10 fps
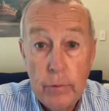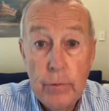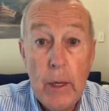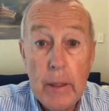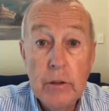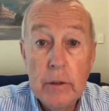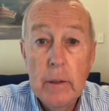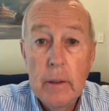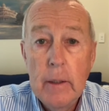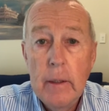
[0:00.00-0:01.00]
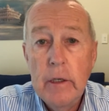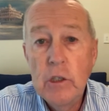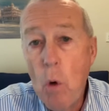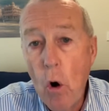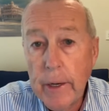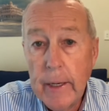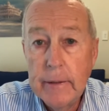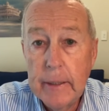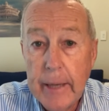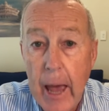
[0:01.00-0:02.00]
This is more akin
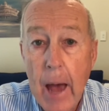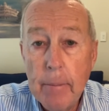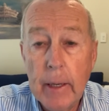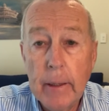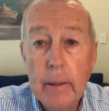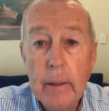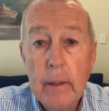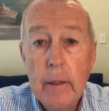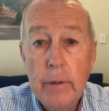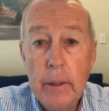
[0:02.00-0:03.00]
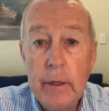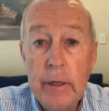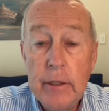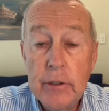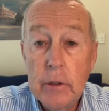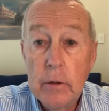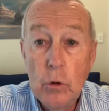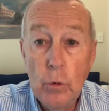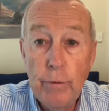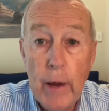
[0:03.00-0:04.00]
to gambling than it is
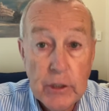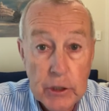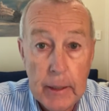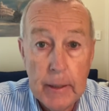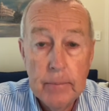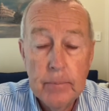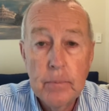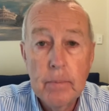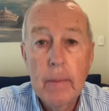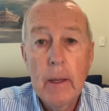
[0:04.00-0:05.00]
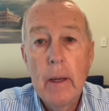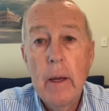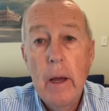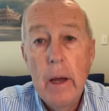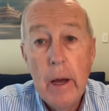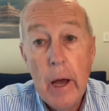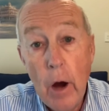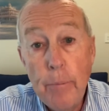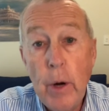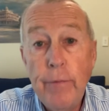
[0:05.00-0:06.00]
to investing.
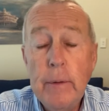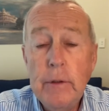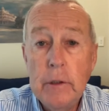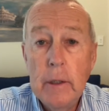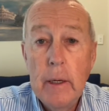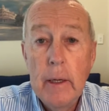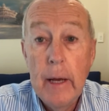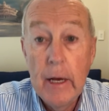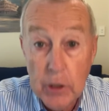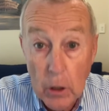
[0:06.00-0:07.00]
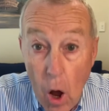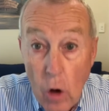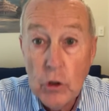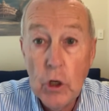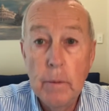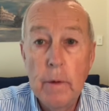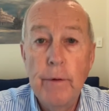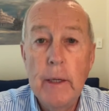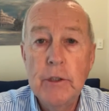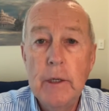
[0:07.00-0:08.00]
Our preference as a long-term
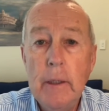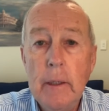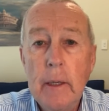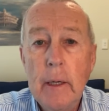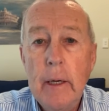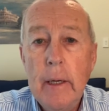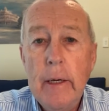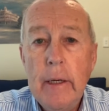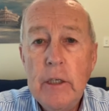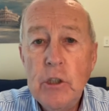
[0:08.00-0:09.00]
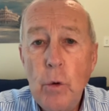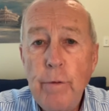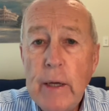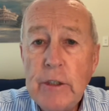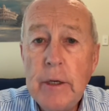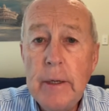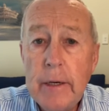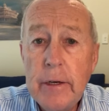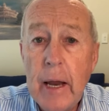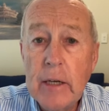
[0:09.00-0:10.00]
investor is to invest in
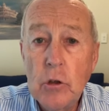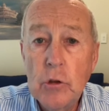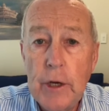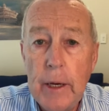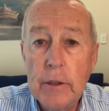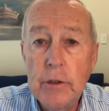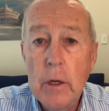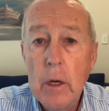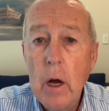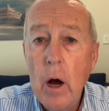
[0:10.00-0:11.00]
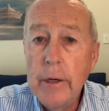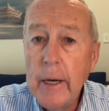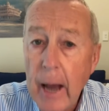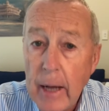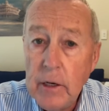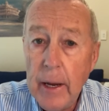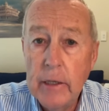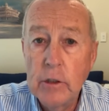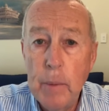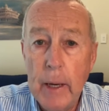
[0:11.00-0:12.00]
international shares on an
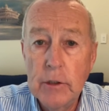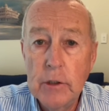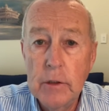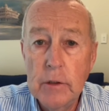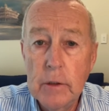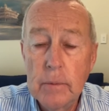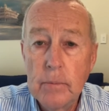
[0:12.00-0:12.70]
unhedged basis.